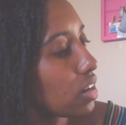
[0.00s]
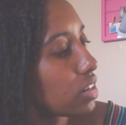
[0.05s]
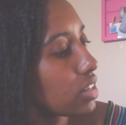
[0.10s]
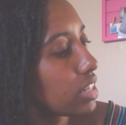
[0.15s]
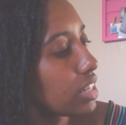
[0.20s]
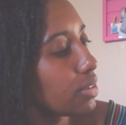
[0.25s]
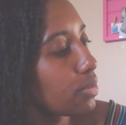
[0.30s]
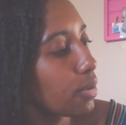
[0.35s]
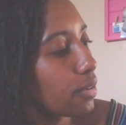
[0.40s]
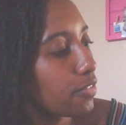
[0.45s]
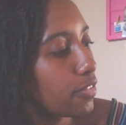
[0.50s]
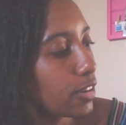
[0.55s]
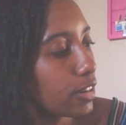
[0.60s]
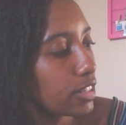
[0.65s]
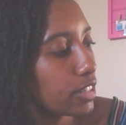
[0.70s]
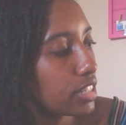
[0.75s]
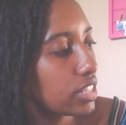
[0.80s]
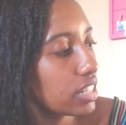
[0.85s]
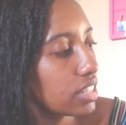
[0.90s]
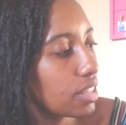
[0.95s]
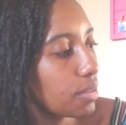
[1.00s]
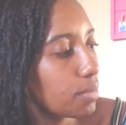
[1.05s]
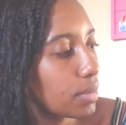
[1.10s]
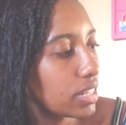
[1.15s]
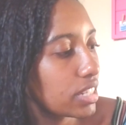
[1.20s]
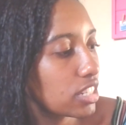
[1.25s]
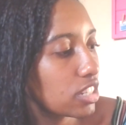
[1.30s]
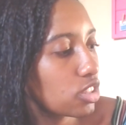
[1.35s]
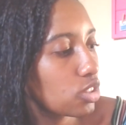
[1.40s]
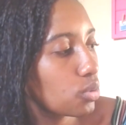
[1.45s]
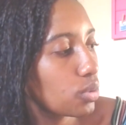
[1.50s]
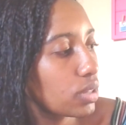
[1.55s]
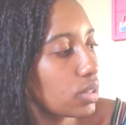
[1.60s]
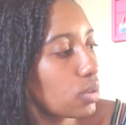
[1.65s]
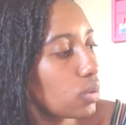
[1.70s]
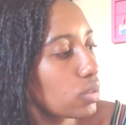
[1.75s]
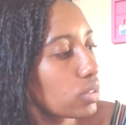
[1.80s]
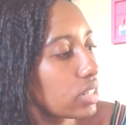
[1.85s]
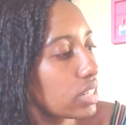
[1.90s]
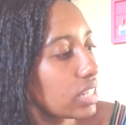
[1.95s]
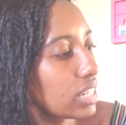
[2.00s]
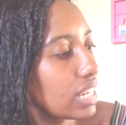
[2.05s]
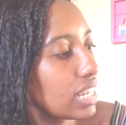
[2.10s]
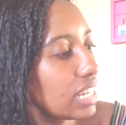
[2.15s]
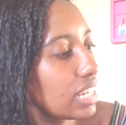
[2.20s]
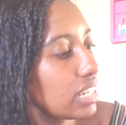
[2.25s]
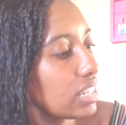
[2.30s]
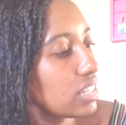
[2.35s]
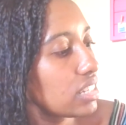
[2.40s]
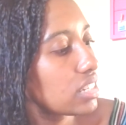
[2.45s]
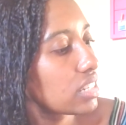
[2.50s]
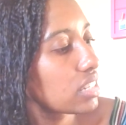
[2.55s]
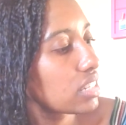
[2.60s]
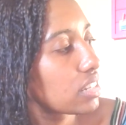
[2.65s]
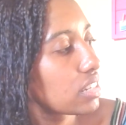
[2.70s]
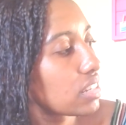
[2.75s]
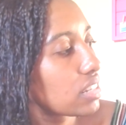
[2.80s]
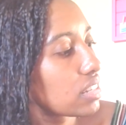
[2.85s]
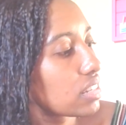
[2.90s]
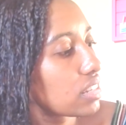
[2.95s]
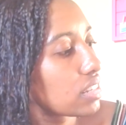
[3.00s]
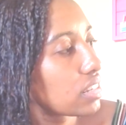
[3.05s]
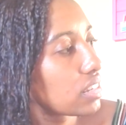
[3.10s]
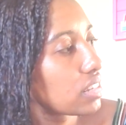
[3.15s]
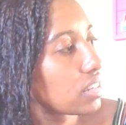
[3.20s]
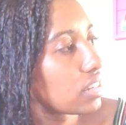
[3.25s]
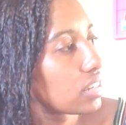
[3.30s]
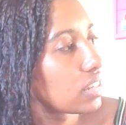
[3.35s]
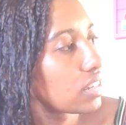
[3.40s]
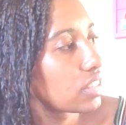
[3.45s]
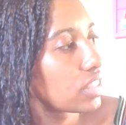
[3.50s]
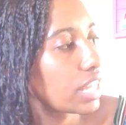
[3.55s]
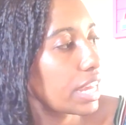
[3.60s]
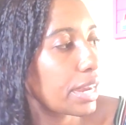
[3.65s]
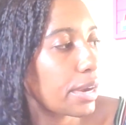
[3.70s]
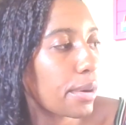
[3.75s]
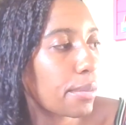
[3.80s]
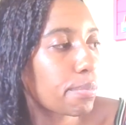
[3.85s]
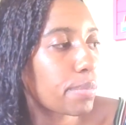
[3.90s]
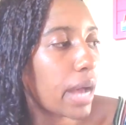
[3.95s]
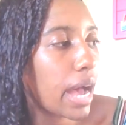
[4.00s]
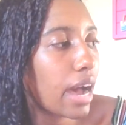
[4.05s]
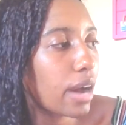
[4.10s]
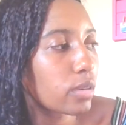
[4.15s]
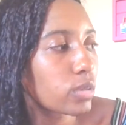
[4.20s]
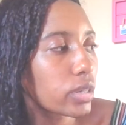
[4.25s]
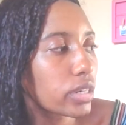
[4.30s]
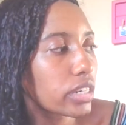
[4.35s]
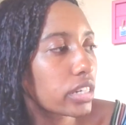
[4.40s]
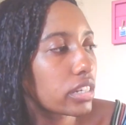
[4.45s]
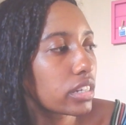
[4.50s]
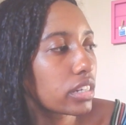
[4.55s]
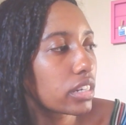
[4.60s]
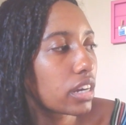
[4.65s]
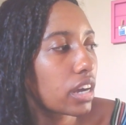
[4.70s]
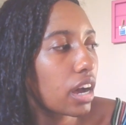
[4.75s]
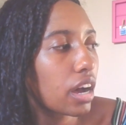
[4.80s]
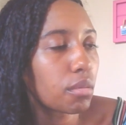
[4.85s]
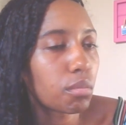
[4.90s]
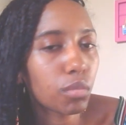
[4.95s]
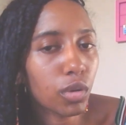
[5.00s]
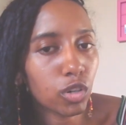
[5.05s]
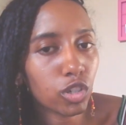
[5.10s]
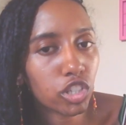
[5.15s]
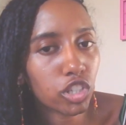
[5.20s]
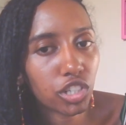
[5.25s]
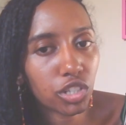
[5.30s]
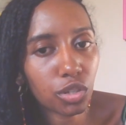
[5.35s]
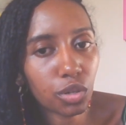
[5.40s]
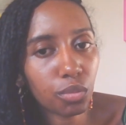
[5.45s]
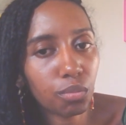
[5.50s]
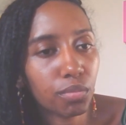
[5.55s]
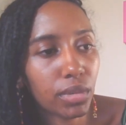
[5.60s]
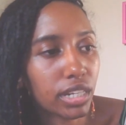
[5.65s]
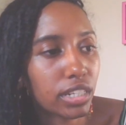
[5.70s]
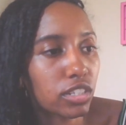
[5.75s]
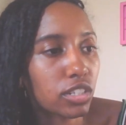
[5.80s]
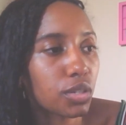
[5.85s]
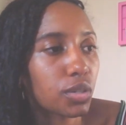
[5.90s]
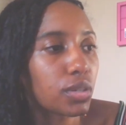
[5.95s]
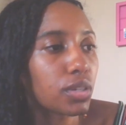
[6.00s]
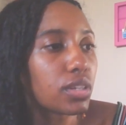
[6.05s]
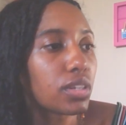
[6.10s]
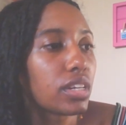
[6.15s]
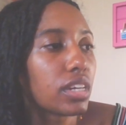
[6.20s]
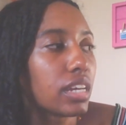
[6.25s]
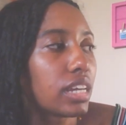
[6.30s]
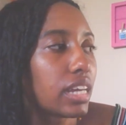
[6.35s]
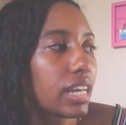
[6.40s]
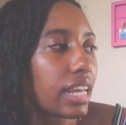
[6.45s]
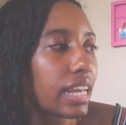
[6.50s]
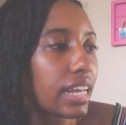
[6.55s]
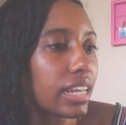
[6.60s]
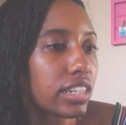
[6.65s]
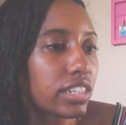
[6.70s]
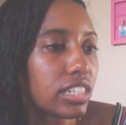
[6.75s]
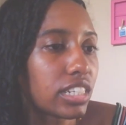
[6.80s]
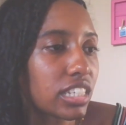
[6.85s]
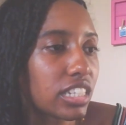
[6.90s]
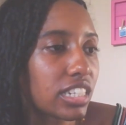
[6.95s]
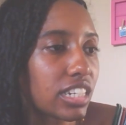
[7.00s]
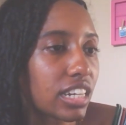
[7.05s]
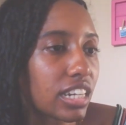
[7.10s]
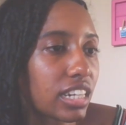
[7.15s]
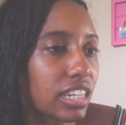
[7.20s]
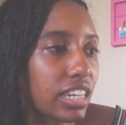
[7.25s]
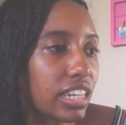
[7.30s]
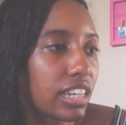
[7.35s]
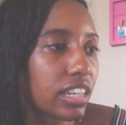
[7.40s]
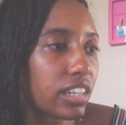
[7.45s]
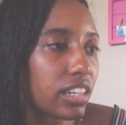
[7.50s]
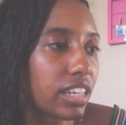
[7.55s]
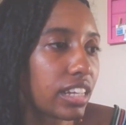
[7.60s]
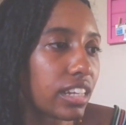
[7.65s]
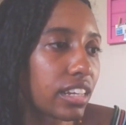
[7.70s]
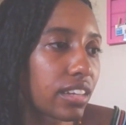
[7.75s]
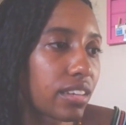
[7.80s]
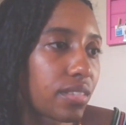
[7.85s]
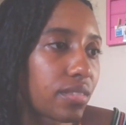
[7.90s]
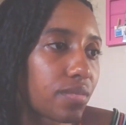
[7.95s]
He refers to them as the 3 golden keys. They are power, emotional, mental, and distant healing.